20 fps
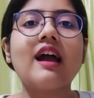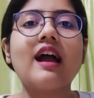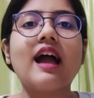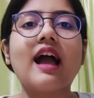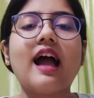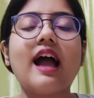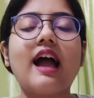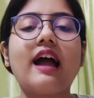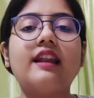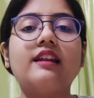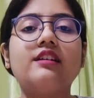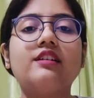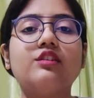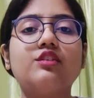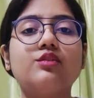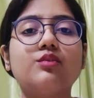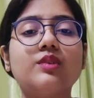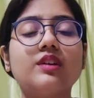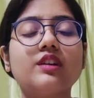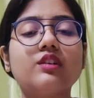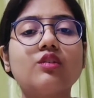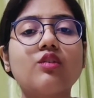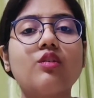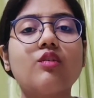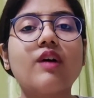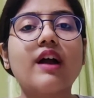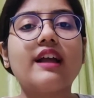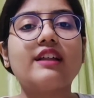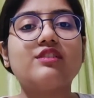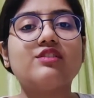And you can
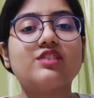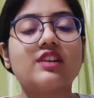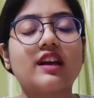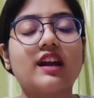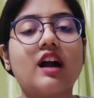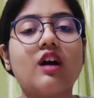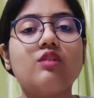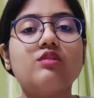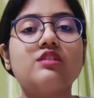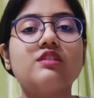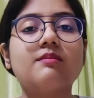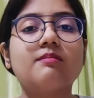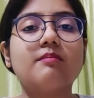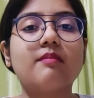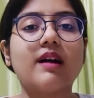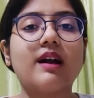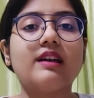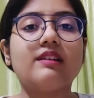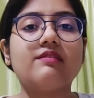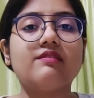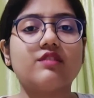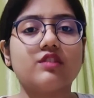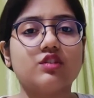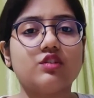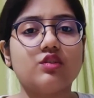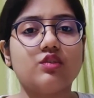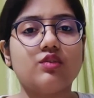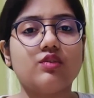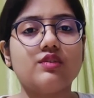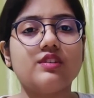go and check out my
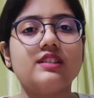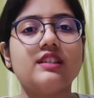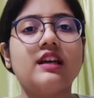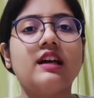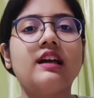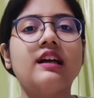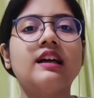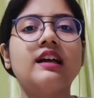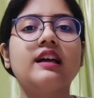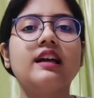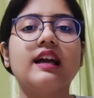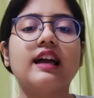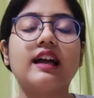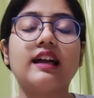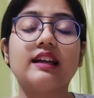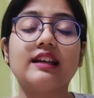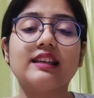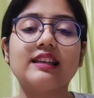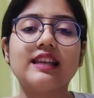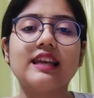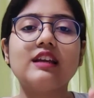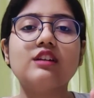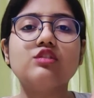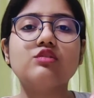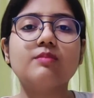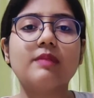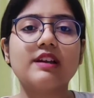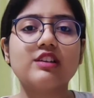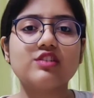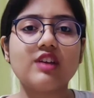videos. Click
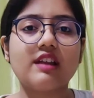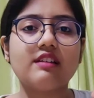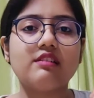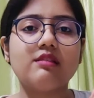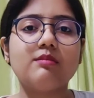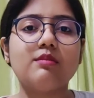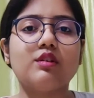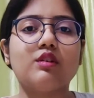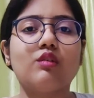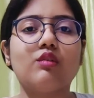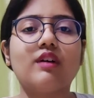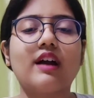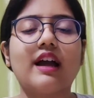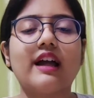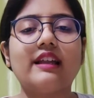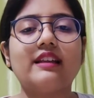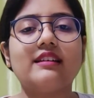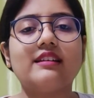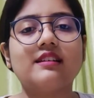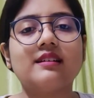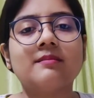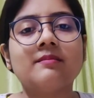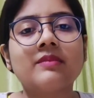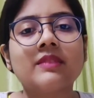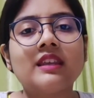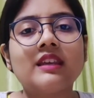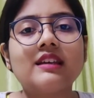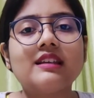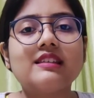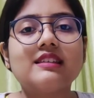to my channel below and
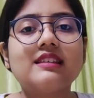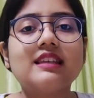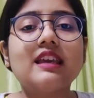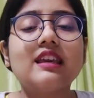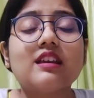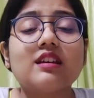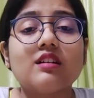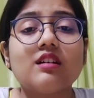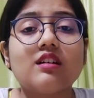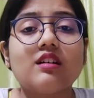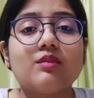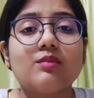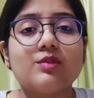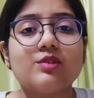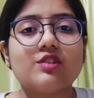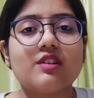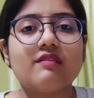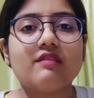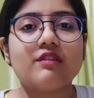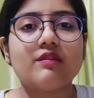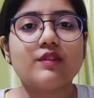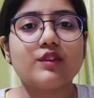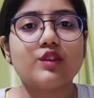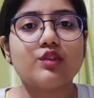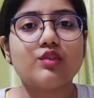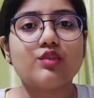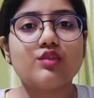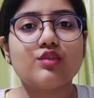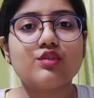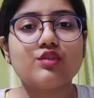see whichever
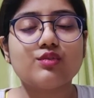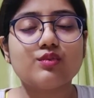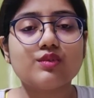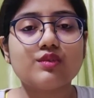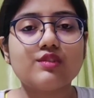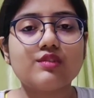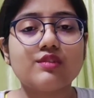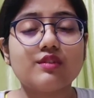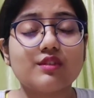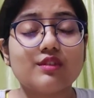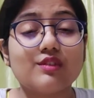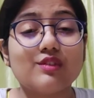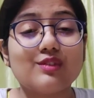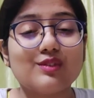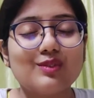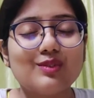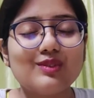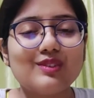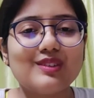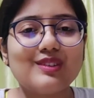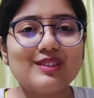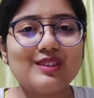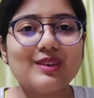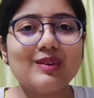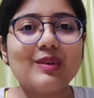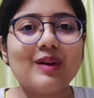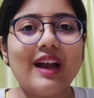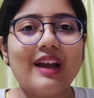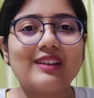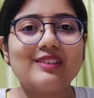video suits
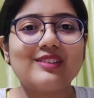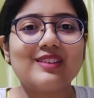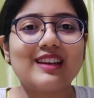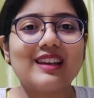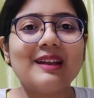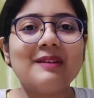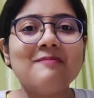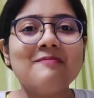you actually.